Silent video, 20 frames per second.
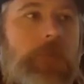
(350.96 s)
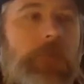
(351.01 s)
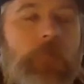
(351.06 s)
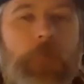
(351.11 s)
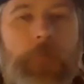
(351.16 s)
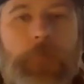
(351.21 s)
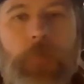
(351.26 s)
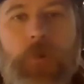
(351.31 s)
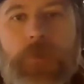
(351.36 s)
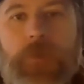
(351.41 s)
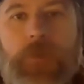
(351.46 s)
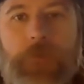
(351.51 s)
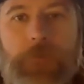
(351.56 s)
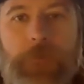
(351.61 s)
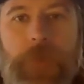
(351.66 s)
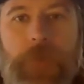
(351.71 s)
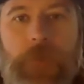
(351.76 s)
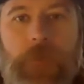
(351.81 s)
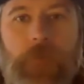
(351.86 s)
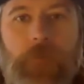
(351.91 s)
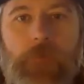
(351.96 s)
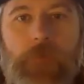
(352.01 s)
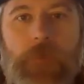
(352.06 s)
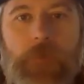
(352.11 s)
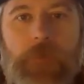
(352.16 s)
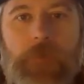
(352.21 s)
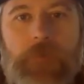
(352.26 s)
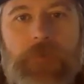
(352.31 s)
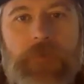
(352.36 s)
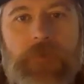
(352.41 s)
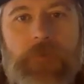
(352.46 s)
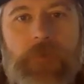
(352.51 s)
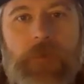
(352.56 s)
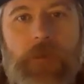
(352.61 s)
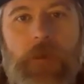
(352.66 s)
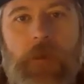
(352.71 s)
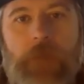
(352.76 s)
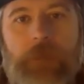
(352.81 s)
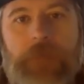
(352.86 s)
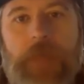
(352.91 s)
So when we push on the pedal with just
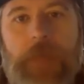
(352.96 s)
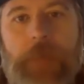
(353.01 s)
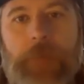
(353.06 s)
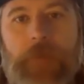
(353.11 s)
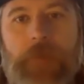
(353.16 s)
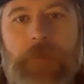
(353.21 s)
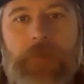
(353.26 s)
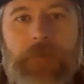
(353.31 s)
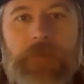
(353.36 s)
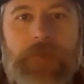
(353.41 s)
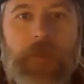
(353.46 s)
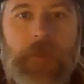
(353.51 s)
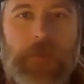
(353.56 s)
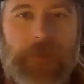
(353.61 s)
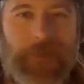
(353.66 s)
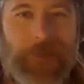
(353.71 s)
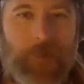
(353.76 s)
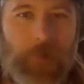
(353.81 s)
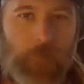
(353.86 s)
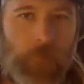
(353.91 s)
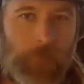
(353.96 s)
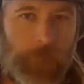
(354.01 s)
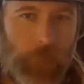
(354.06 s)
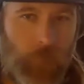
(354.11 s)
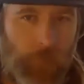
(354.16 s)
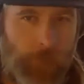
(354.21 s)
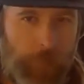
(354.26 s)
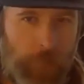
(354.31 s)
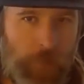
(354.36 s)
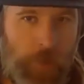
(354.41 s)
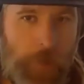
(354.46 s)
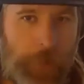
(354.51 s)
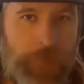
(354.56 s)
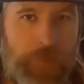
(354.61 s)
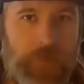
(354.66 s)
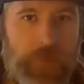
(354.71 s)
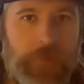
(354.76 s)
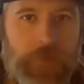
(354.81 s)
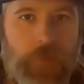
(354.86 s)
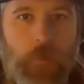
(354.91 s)
our flat pedals, we're
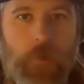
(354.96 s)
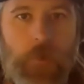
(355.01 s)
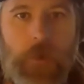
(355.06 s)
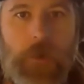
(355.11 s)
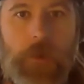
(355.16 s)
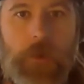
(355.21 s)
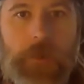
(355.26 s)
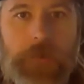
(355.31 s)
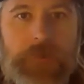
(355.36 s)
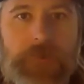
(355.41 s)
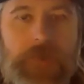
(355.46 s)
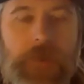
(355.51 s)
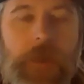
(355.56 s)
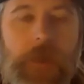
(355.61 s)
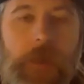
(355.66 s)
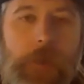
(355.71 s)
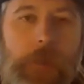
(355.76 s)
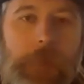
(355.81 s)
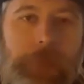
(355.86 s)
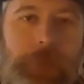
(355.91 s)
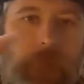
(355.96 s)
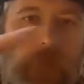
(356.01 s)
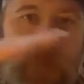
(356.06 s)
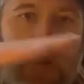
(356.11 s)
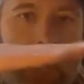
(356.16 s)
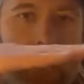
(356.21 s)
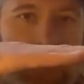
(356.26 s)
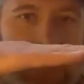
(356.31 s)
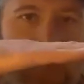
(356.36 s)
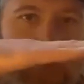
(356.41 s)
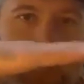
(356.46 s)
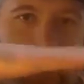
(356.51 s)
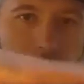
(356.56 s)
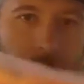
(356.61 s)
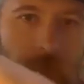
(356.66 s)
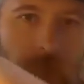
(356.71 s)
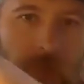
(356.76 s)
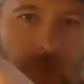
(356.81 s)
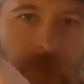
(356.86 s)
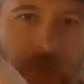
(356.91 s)
predominantly quads. Some
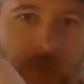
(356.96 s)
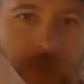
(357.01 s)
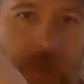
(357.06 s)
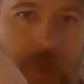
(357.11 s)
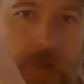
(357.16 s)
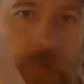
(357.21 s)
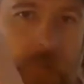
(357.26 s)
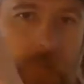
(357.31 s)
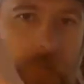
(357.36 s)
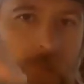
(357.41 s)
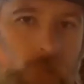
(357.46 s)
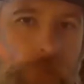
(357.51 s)
people kind of get a